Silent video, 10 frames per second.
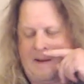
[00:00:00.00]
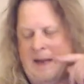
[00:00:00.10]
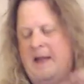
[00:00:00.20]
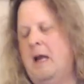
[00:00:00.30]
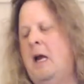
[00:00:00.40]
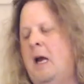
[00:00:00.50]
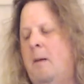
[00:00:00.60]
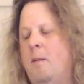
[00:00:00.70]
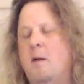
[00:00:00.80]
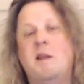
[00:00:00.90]

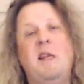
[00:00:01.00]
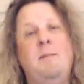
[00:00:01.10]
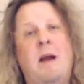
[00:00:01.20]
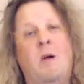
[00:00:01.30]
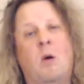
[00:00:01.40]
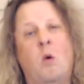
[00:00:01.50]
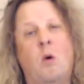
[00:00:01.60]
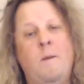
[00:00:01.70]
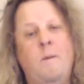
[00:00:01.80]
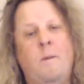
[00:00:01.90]
then C power
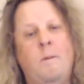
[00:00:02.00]
chord.